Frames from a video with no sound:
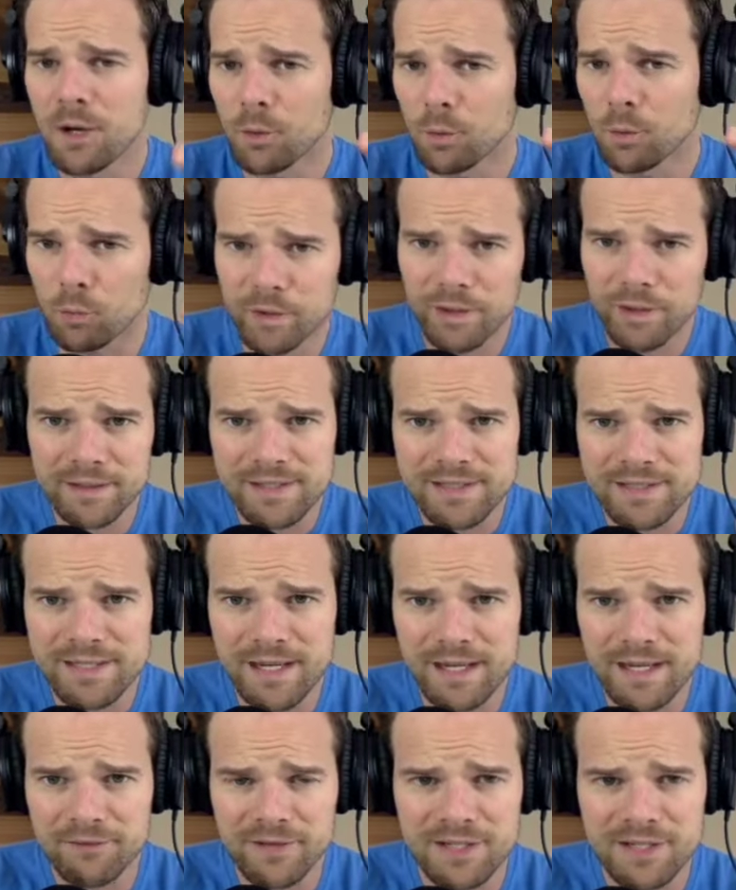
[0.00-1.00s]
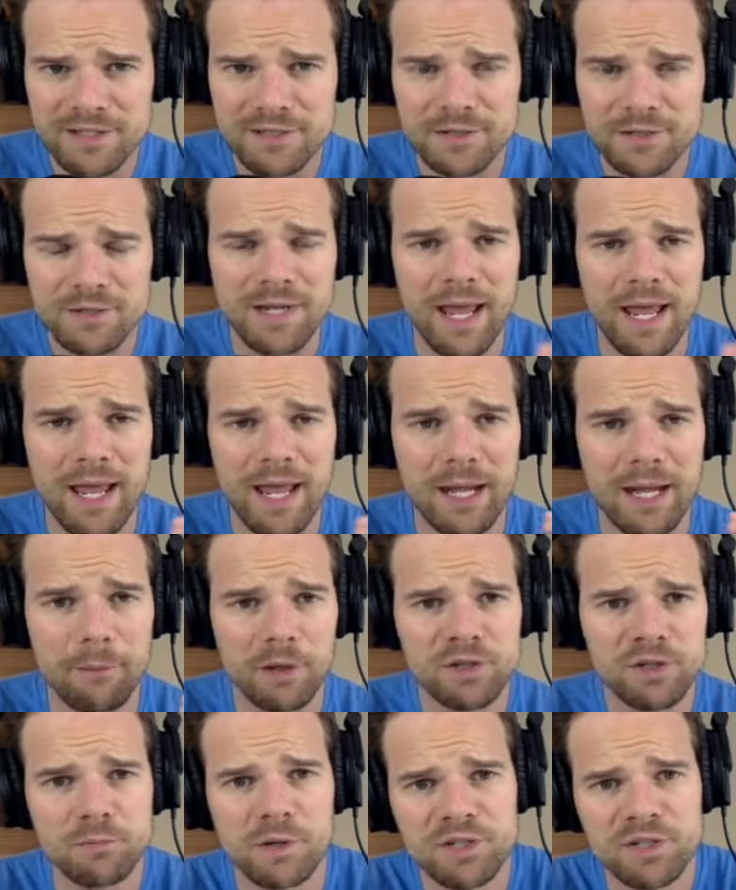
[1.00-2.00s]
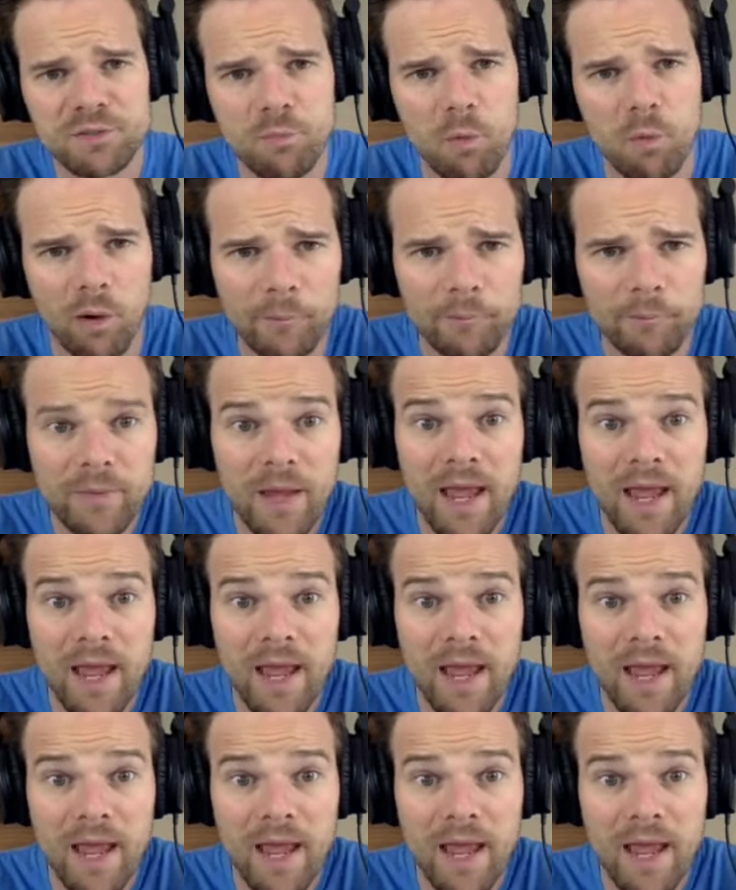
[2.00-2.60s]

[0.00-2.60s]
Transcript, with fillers: real estate investors, and much, much more.